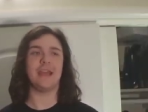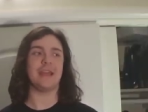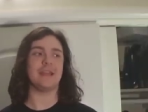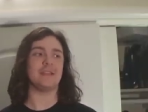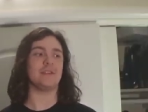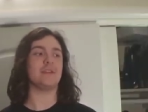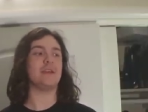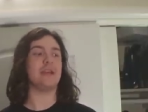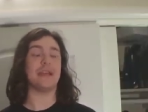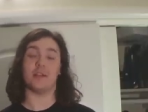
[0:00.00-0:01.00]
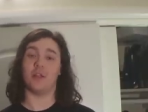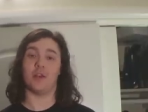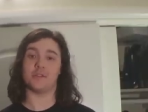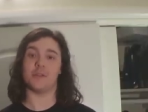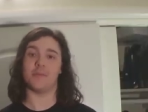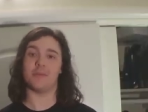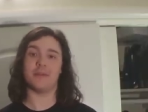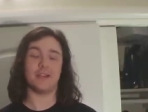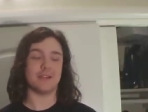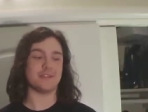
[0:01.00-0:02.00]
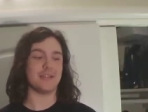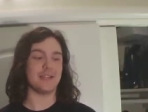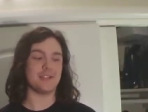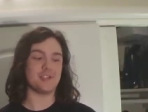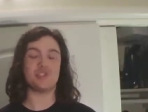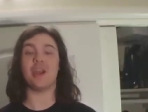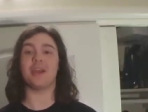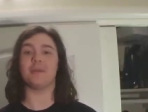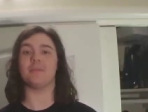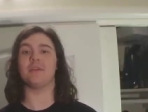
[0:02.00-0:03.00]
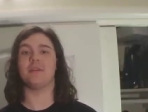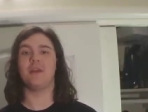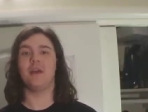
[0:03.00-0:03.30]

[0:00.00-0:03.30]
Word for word: and it clogs up. Yes, it gets jammed.